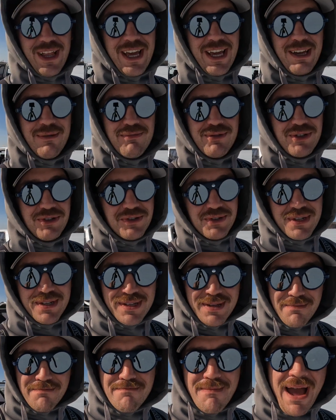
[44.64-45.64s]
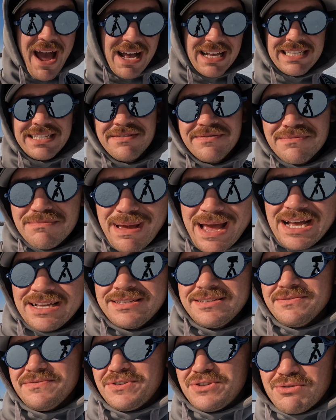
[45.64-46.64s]
lake. It produces
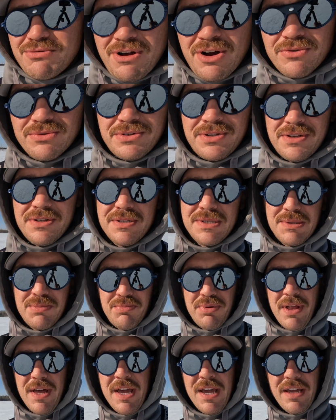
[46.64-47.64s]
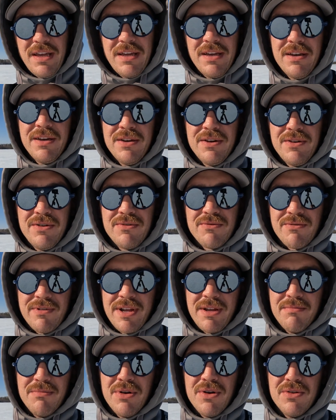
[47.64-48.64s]
massive trout, splake,
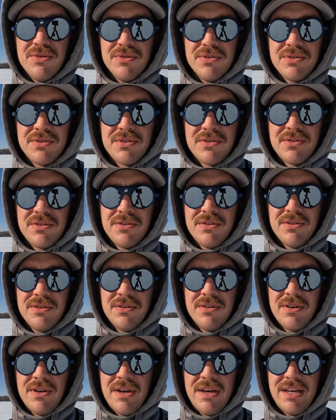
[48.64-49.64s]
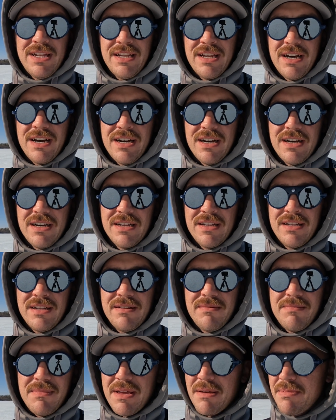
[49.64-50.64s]
rainbows, and
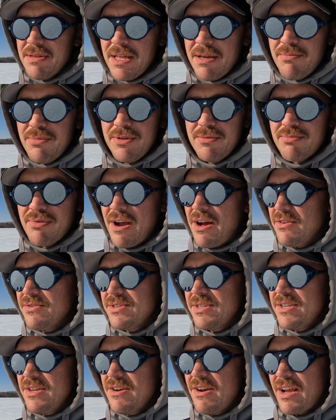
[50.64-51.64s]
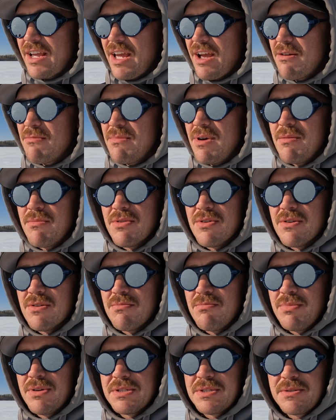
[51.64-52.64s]
maybe they put browns in here. I can't remember,
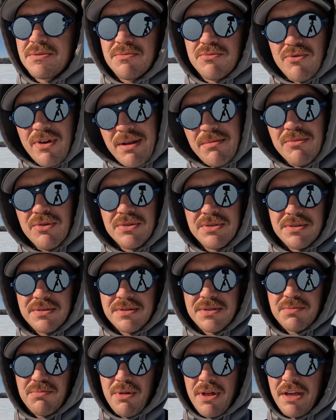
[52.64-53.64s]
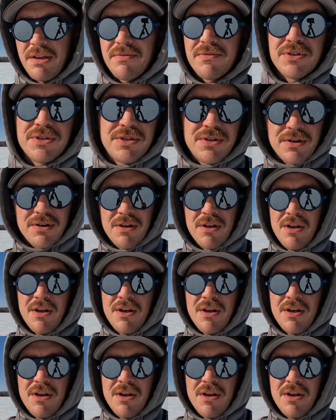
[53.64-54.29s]
but it's rainbows and splake for sure.